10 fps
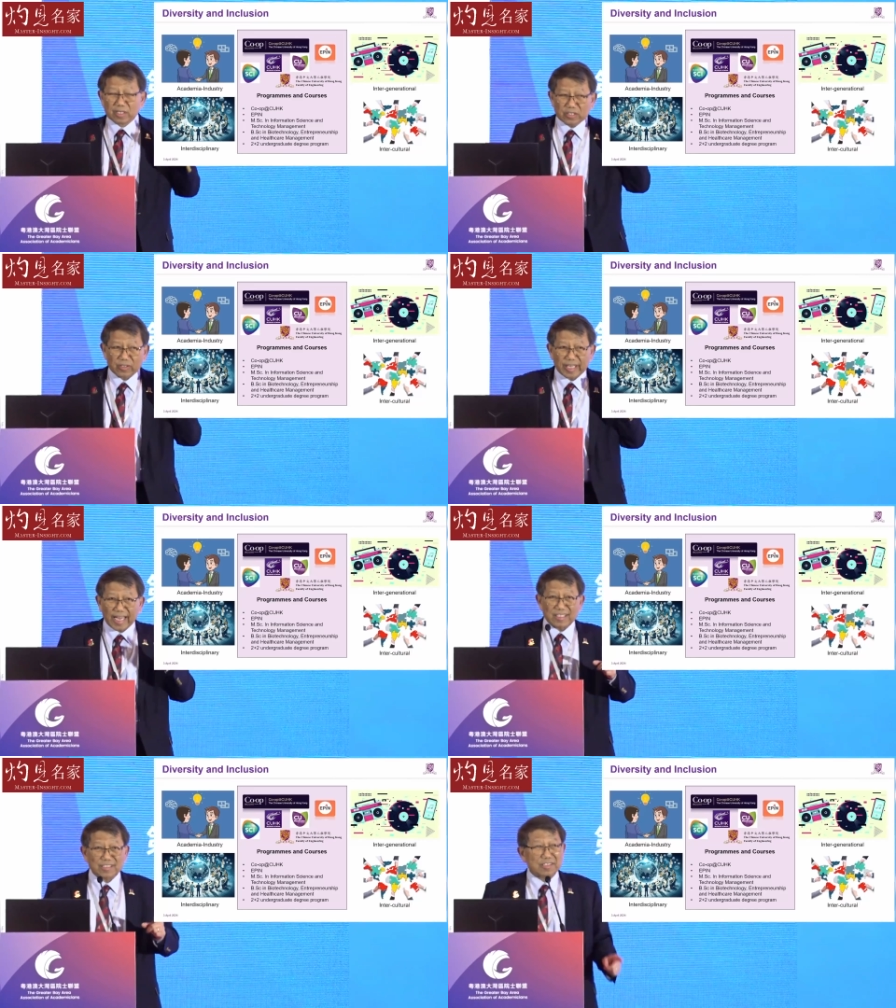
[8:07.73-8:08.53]
So
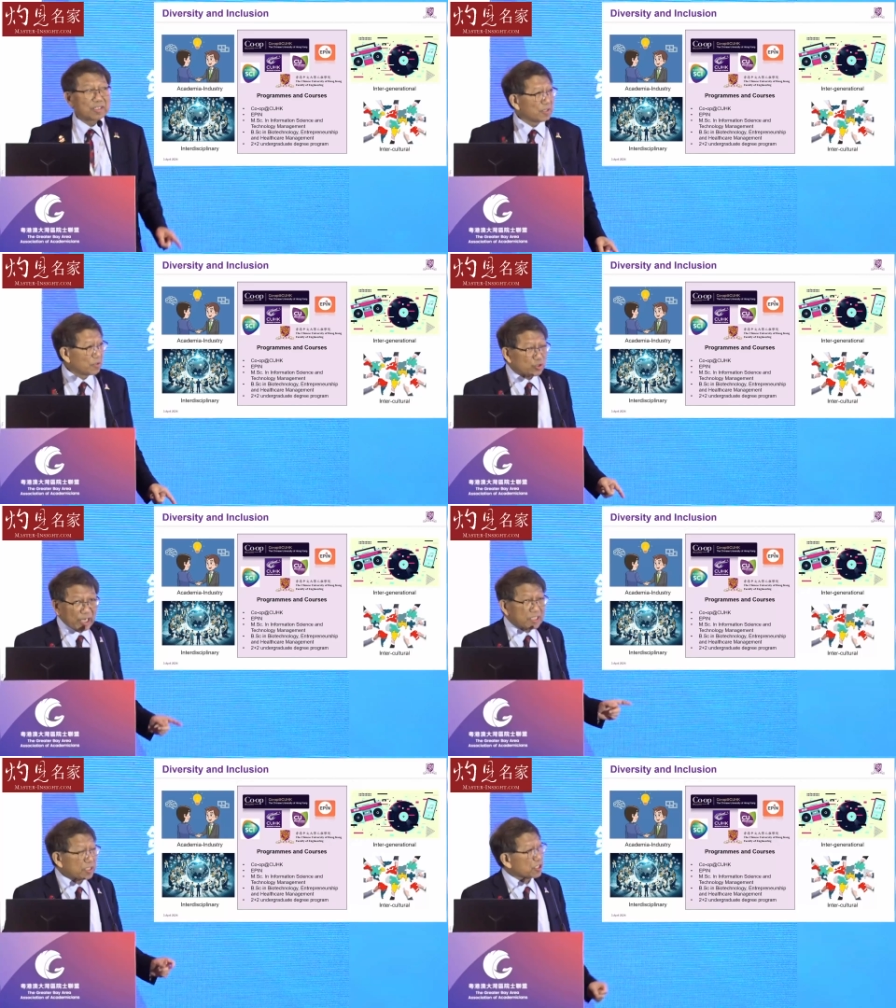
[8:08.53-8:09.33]
that's
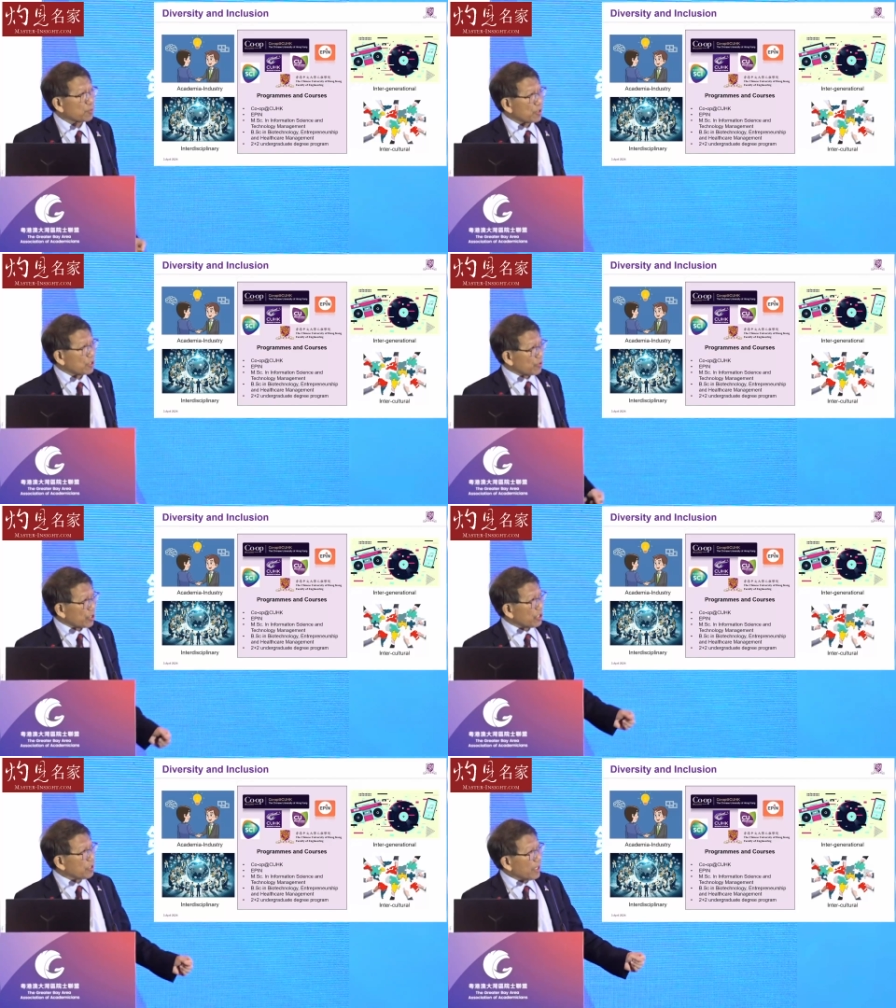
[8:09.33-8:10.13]

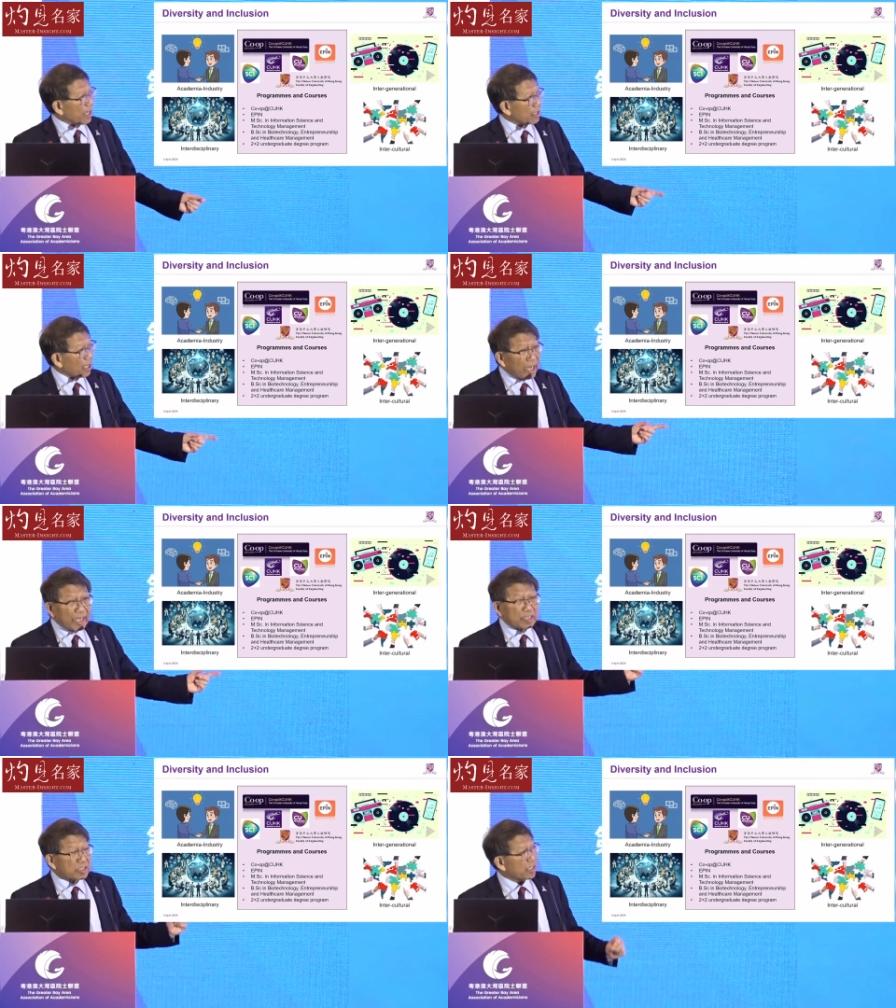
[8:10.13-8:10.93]
transdisciplinary and the
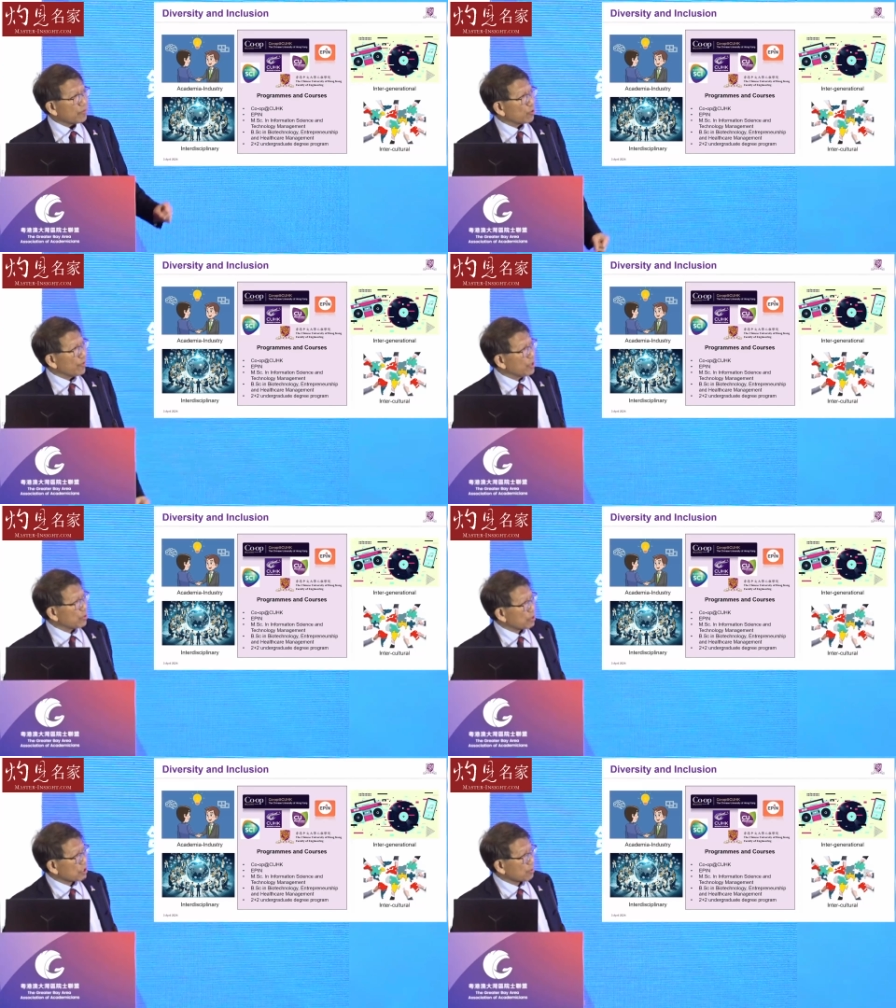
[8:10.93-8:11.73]
highest level of
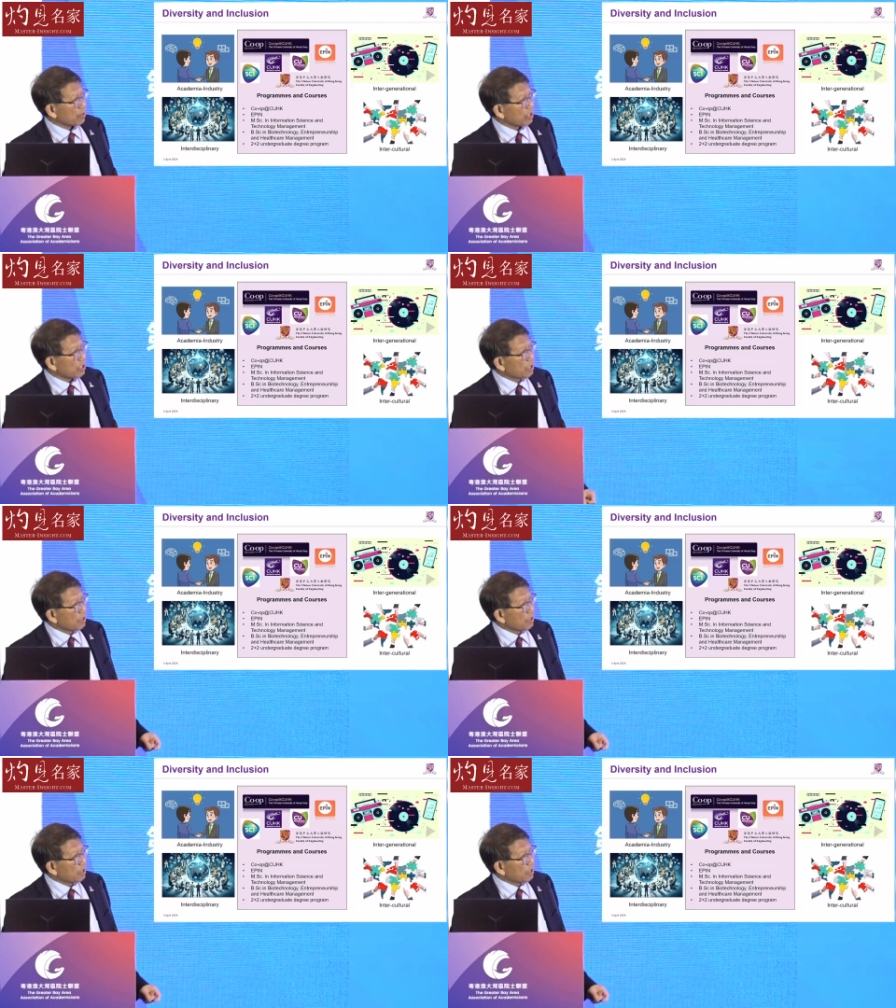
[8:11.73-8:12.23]
interdisciplinary.